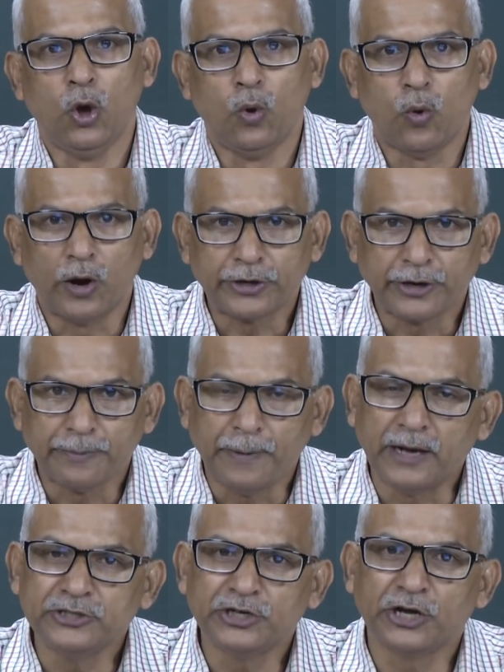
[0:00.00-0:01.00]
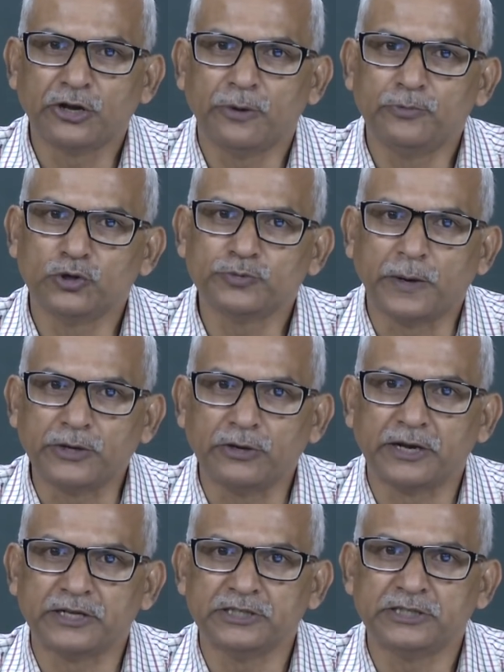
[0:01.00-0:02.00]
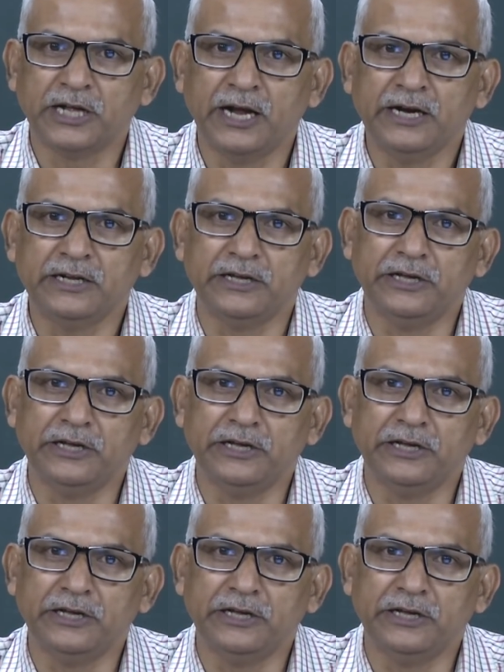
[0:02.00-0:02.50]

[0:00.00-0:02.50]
What are the function of those particular registers?